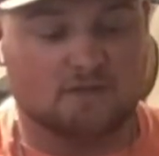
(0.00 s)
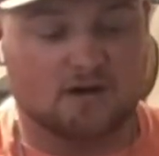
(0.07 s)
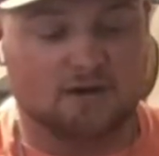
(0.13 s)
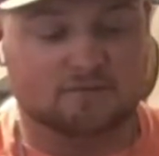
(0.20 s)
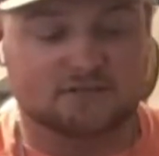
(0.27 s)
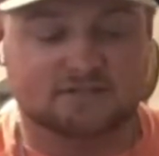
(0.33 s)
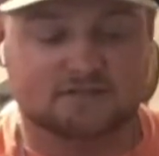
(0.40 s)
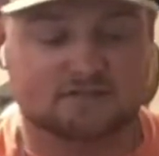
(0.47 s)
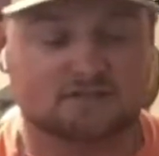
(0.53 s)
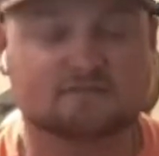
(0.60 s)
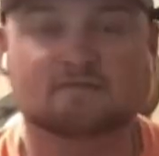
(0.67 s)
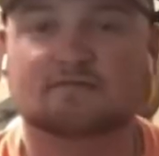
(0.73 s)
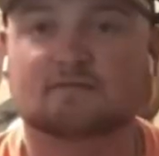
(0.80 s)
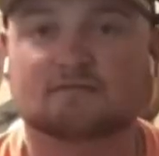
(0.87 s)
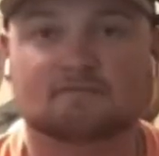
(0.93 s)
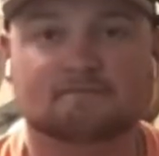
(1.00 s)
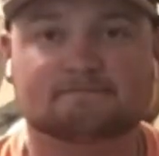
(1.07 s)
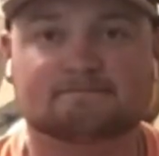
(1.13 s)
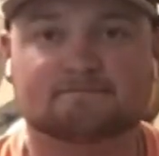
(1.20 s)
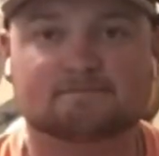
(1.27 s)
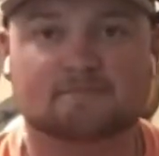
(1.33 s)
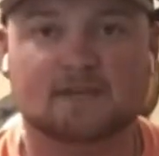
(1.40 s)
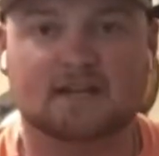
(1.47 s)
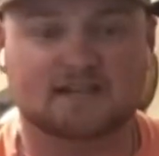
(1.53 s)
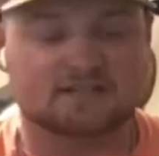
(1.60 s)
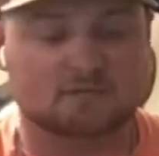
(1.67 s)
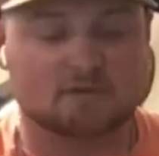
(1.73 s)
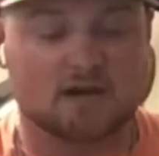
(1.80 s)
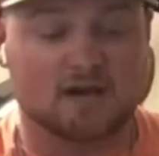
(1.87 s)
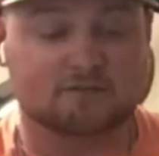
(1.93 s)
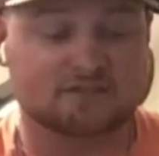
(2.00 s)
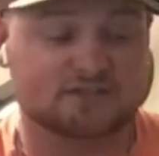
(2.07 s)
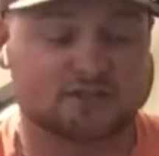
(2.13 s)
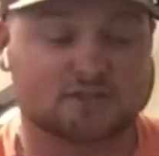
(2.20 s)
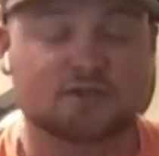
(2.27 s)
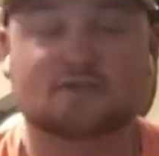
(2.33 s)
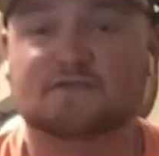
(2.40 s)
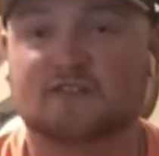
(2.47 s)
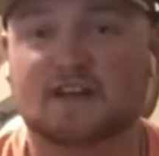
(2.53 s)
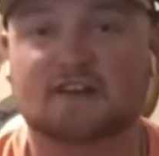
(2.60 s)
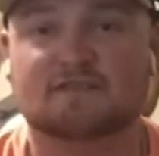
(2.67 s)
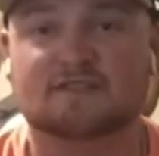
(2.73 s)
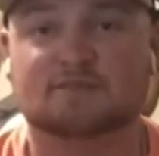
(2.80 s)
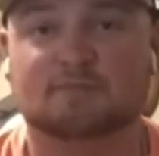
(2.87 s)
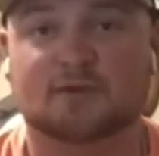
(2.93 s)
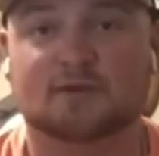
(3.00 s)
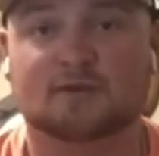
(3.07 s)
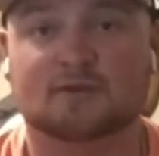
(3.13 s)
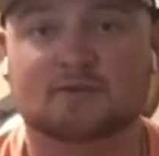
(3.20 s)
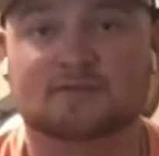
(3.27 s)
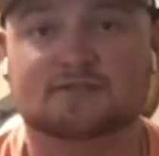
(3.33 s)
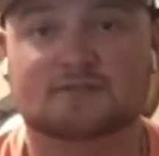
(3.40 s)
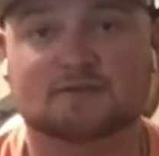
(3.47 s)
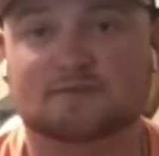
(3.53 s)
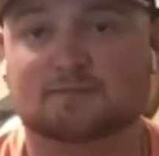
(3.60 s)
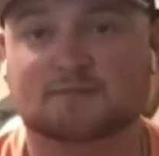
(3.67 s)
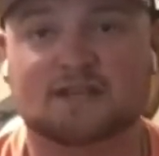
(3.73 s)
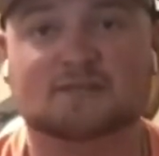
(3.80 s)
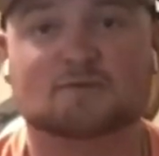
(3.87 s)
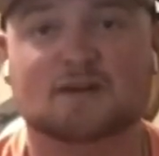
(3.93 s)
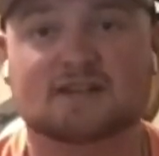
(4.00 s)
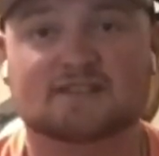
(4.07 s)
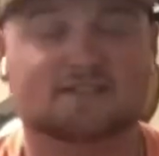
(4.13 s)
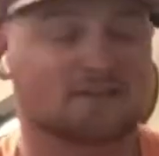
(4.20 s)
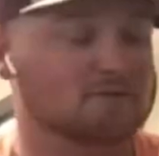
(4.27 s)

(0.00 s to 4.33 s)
I'm just a huge fan of these mirror lures, so that's why I stick